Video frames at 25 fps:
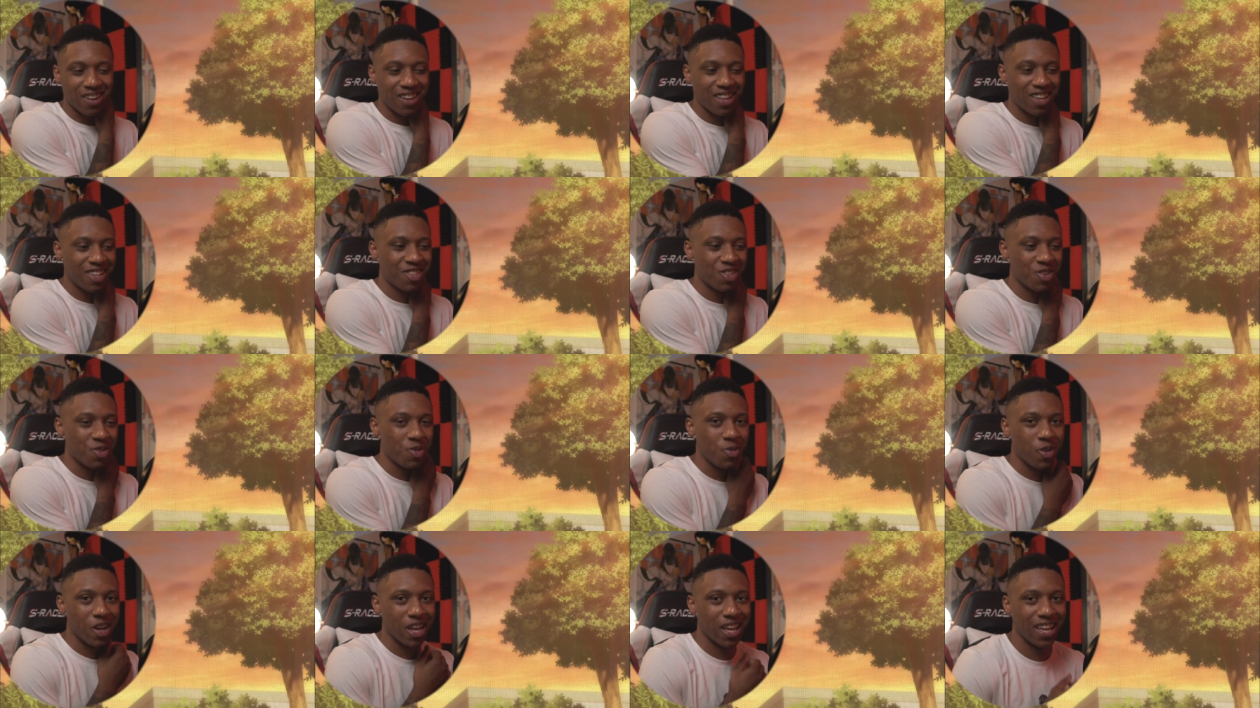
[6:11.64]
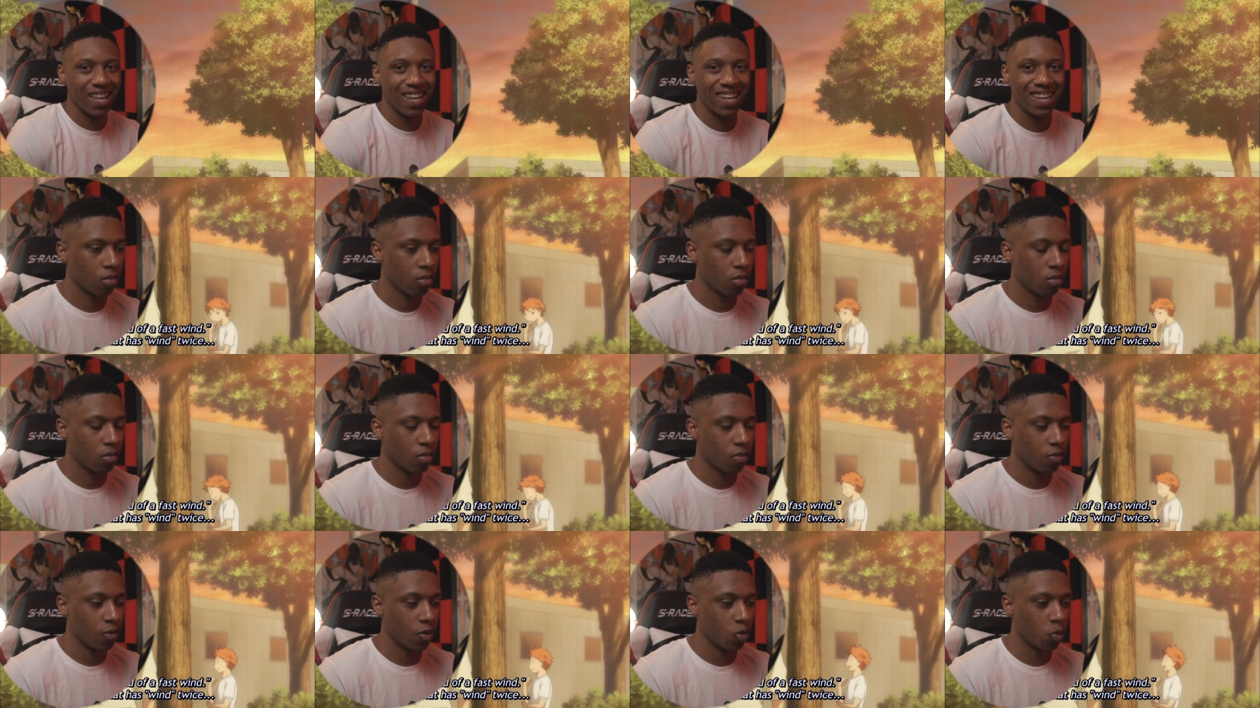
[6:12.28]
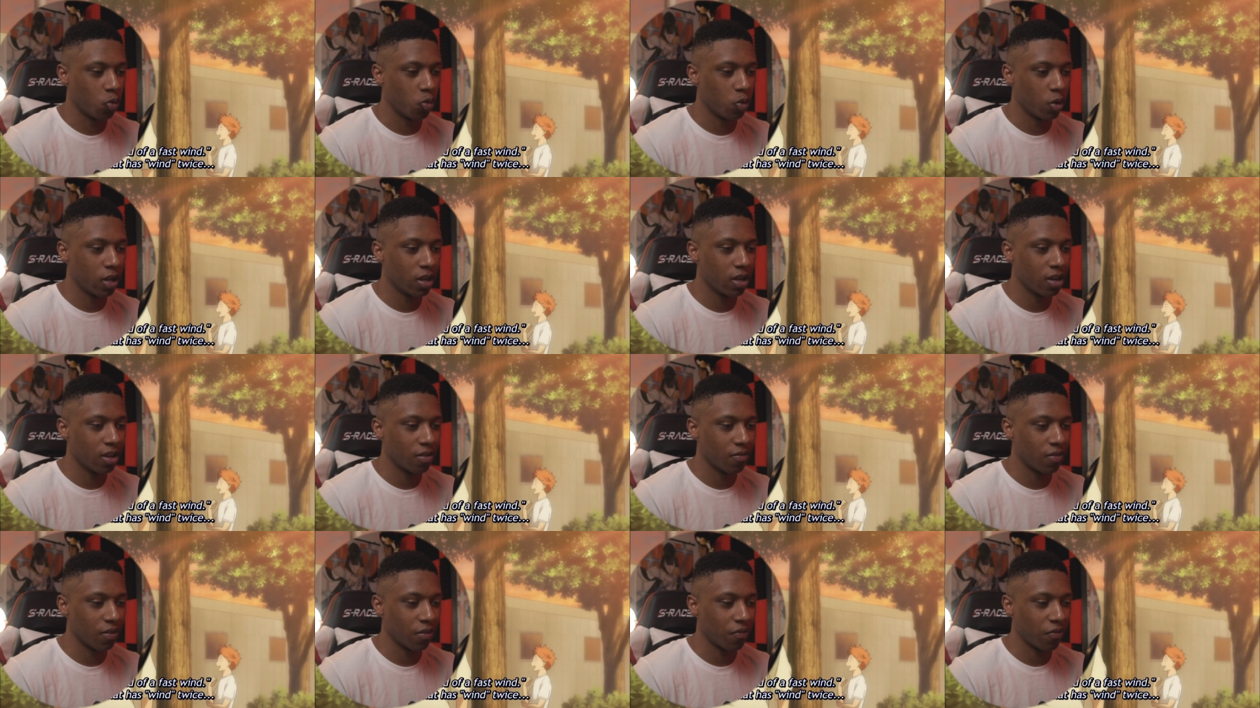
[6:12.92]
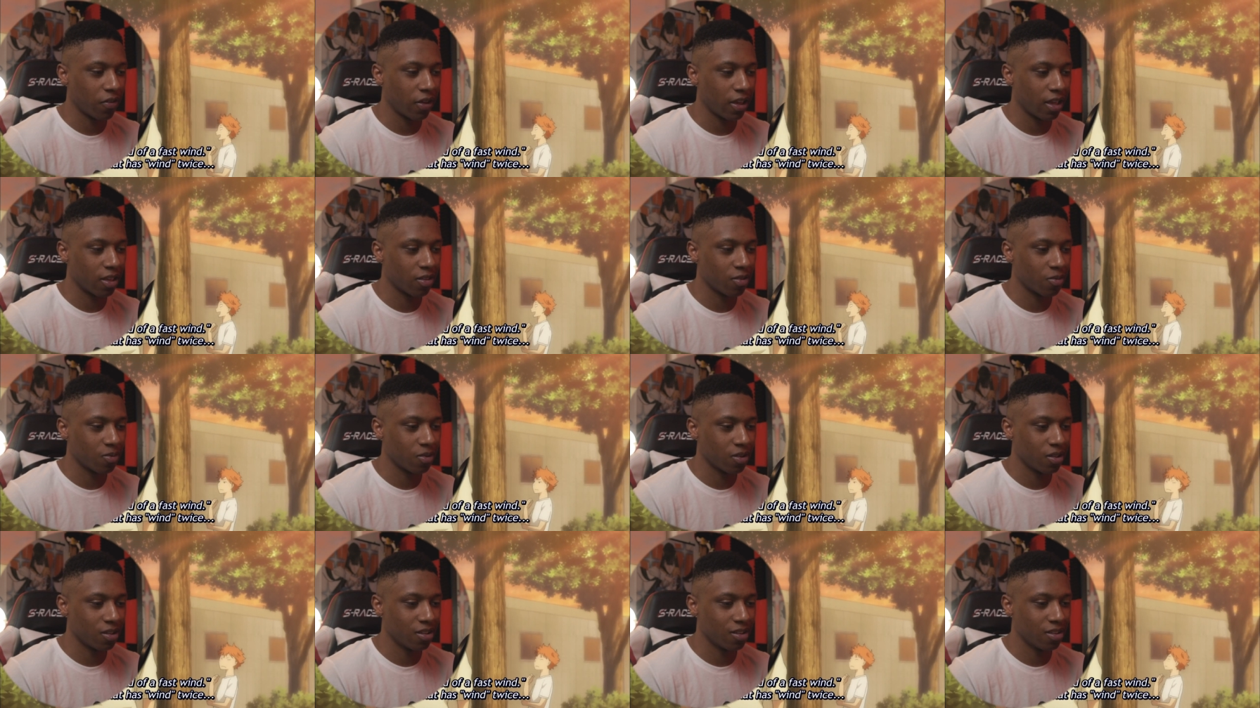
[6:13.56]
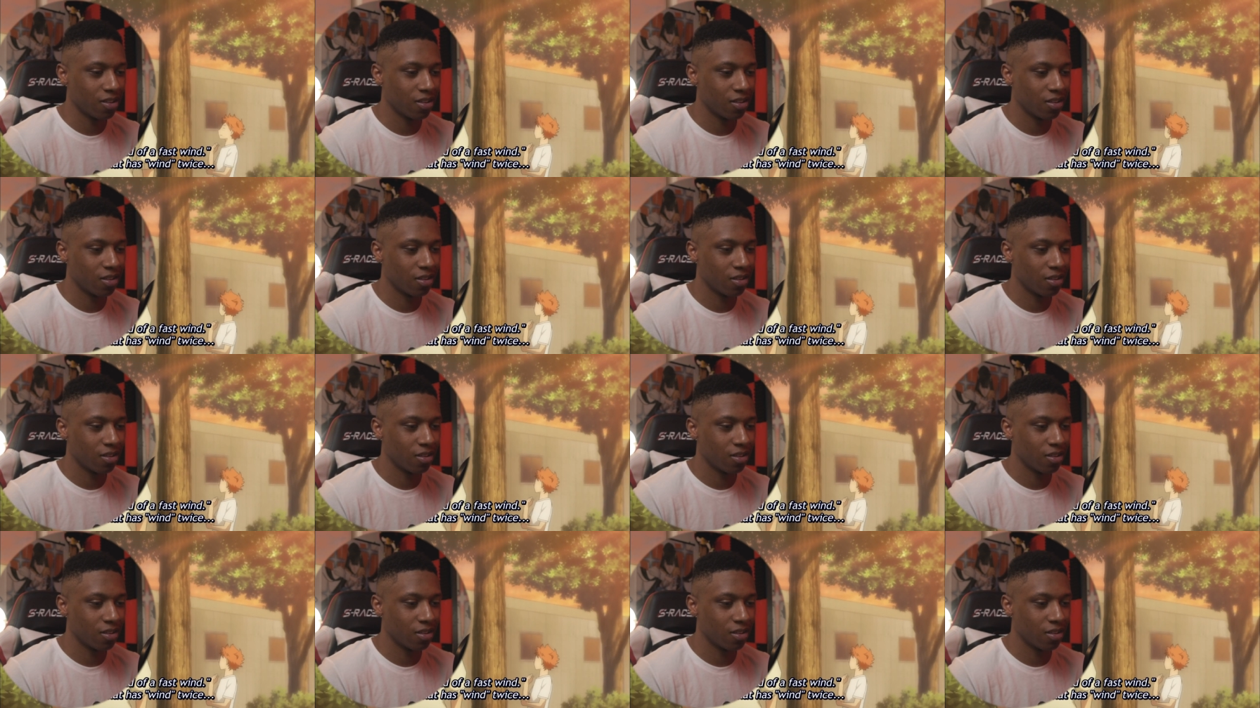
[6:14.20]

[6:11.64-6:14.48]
unless you win. The wind of a fast win.